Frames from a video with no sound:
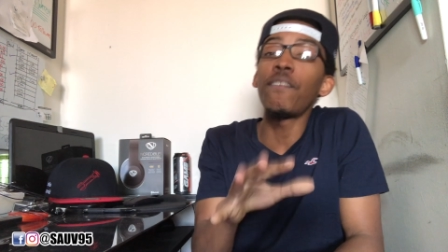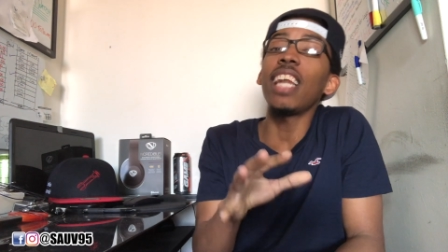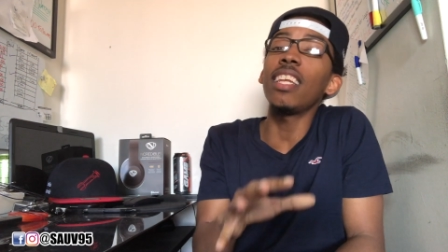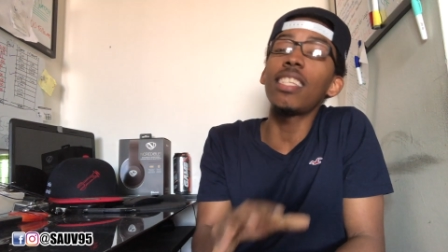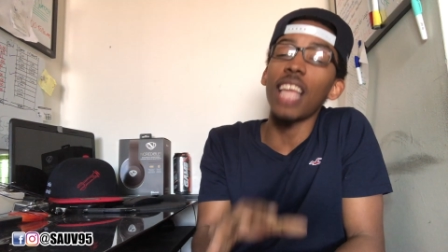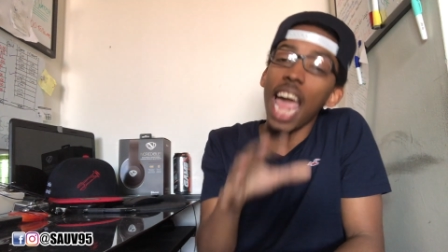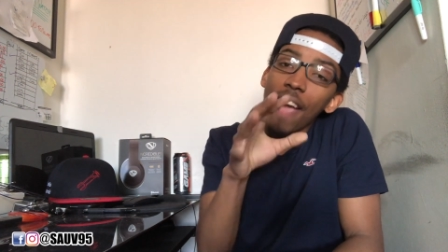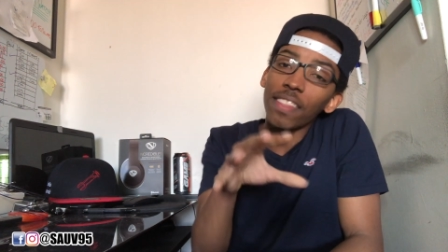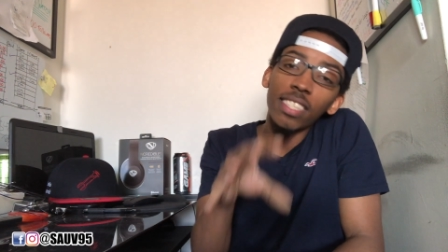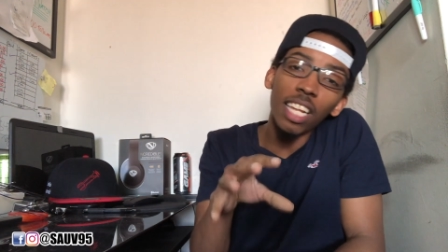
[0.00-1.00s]
Fellas,
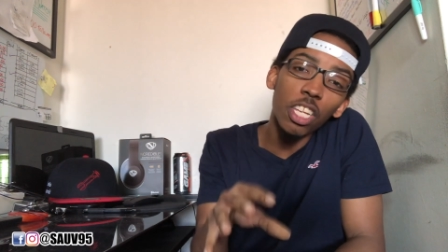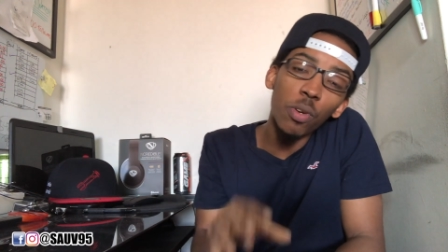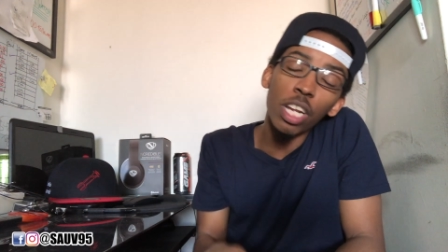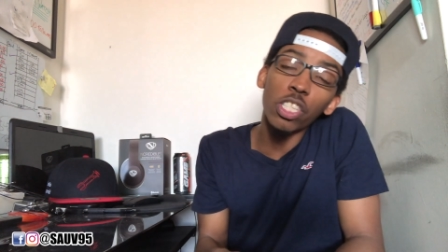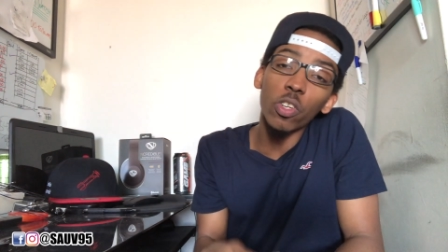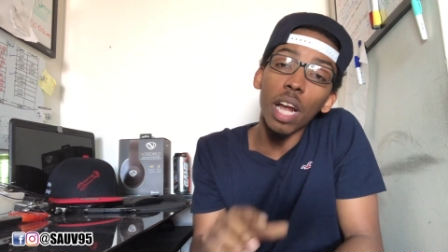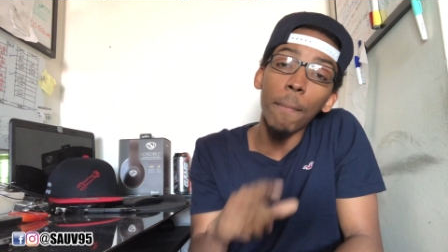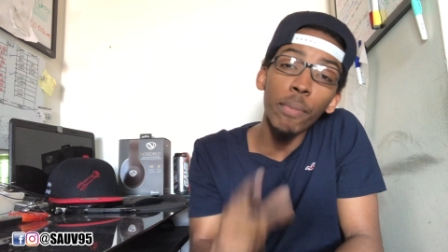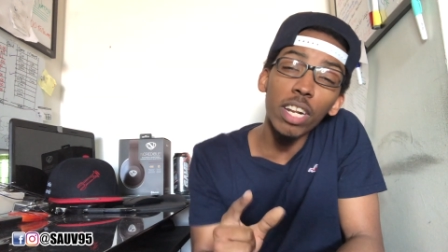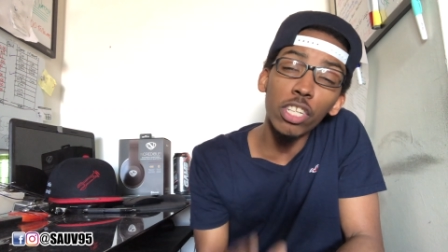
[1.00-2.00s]
after telling you this story,
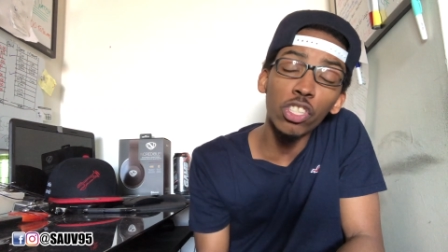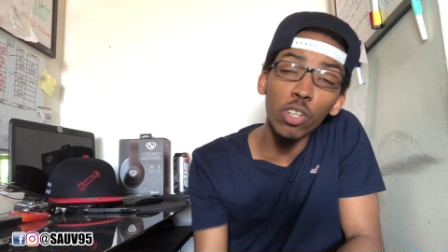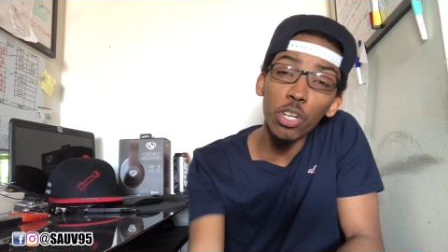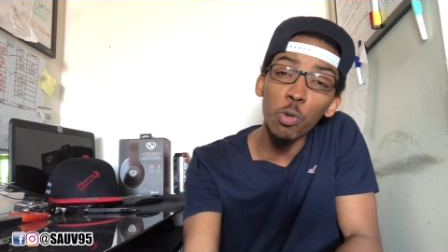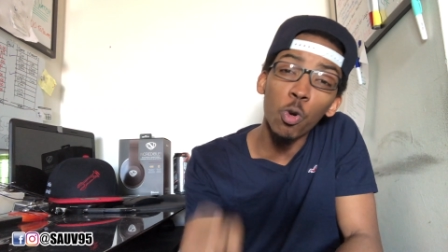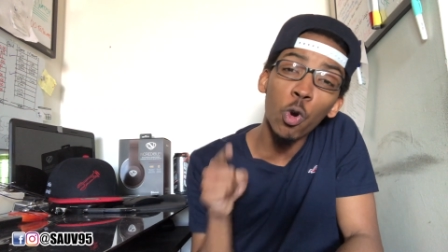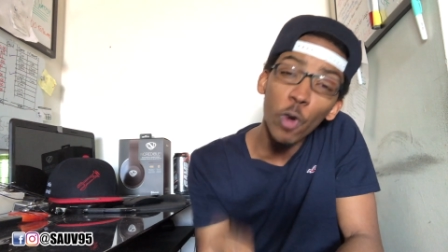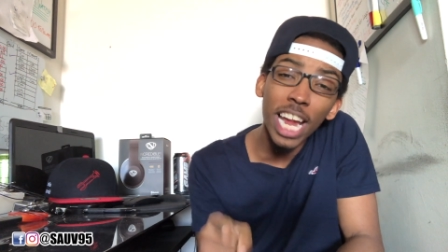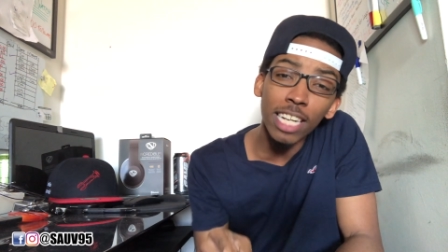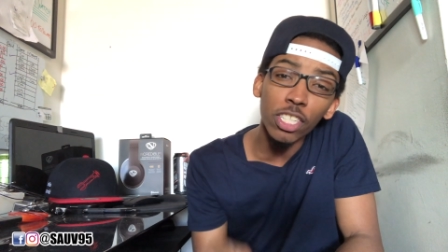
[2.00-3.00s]
I'm pretty sure you
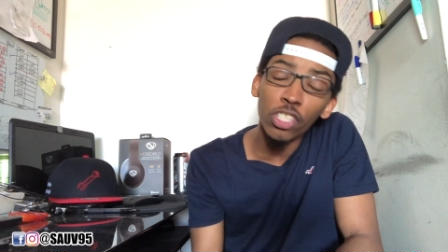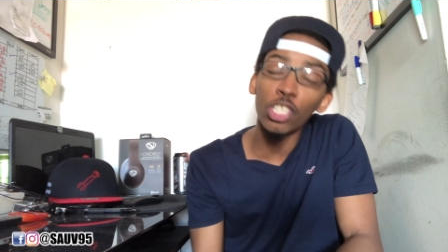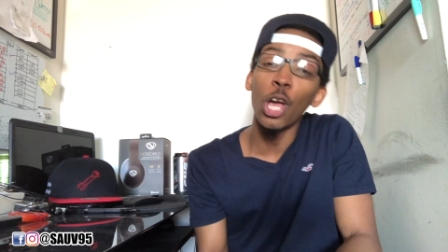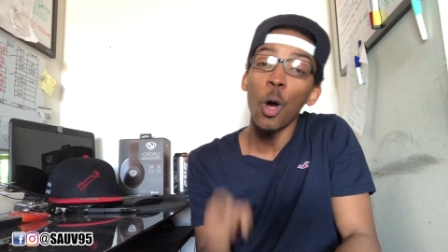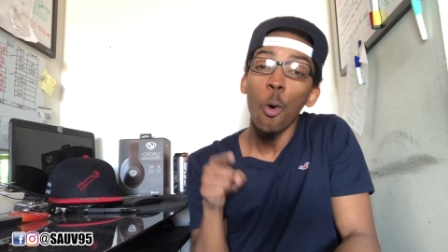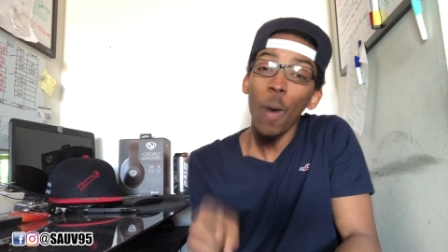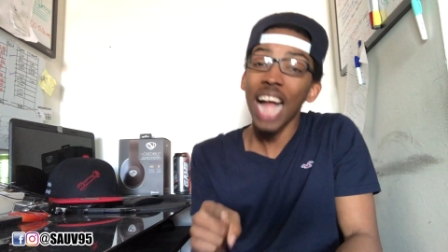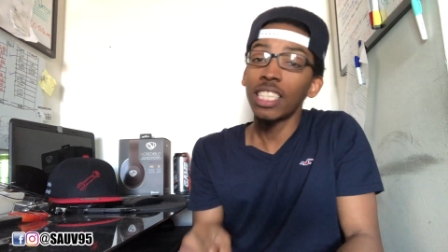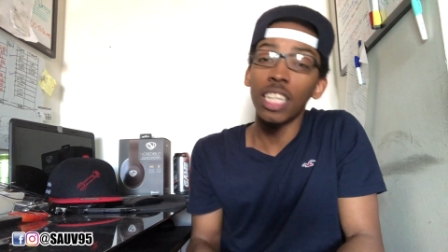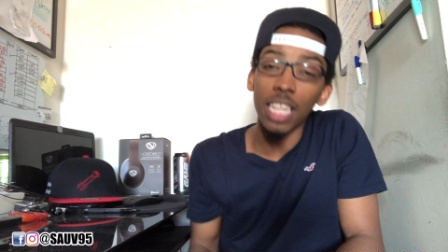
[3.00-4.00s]
cringed
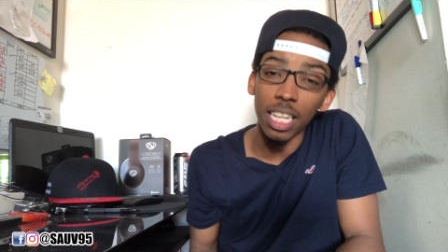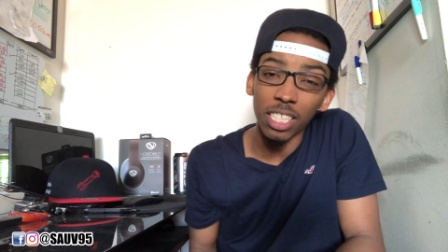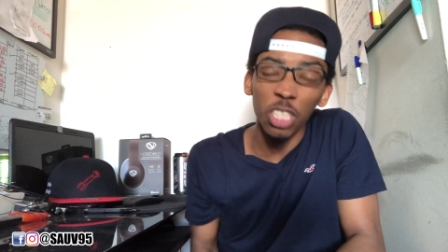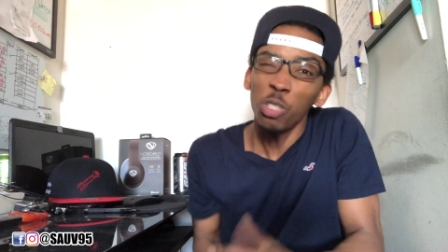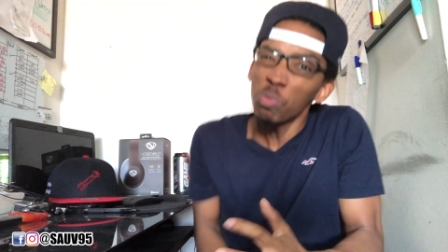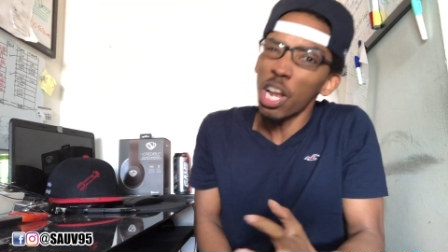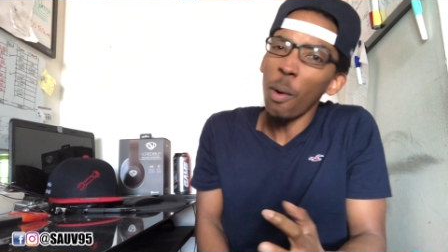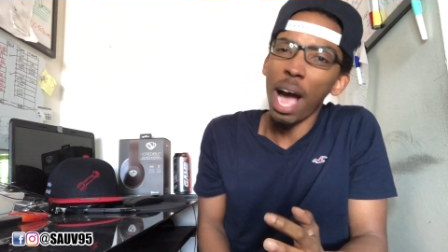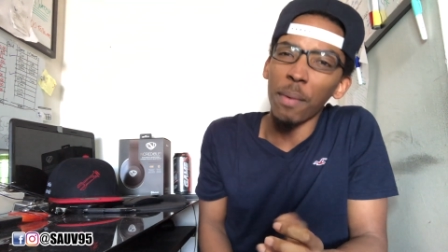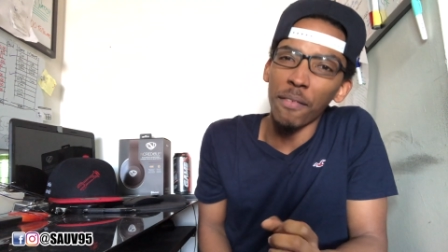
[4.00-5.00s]
watching this because you
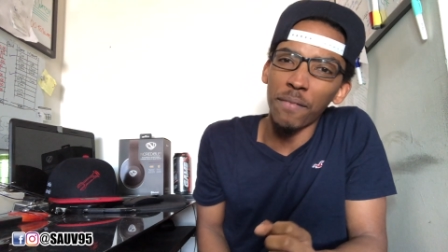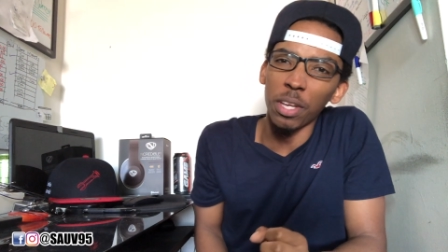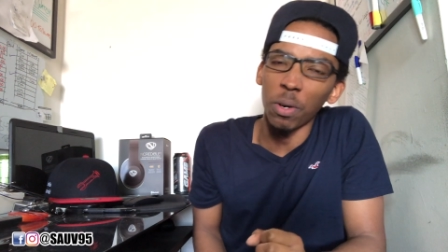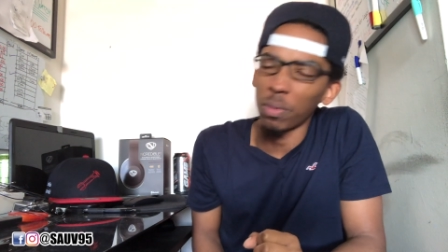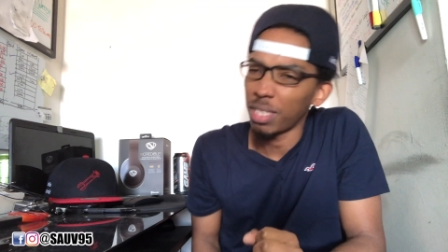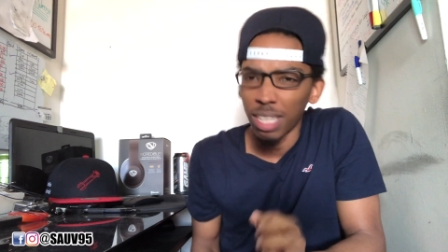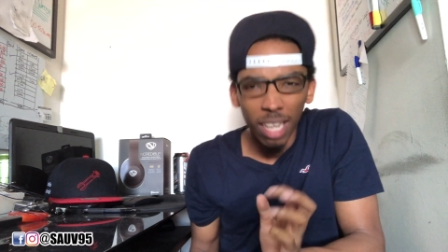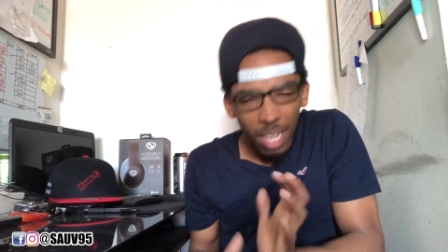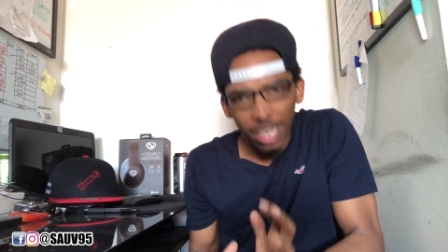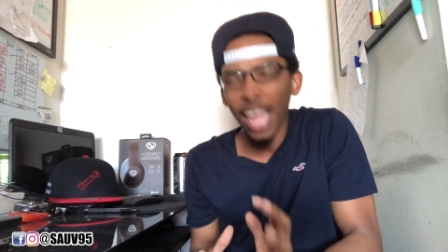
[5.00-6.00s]
know how it feels.
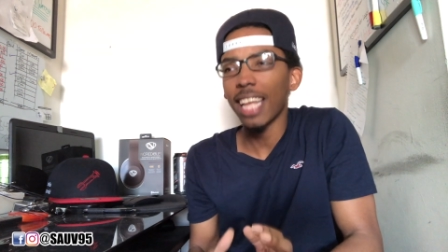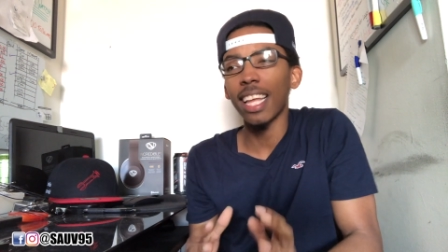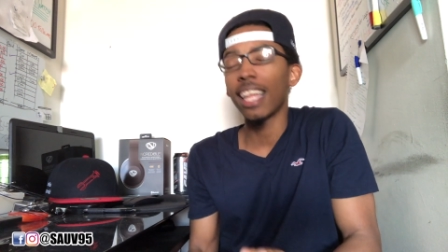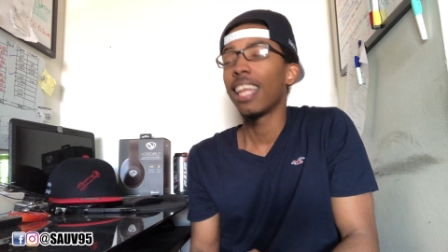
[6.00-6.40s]
Like,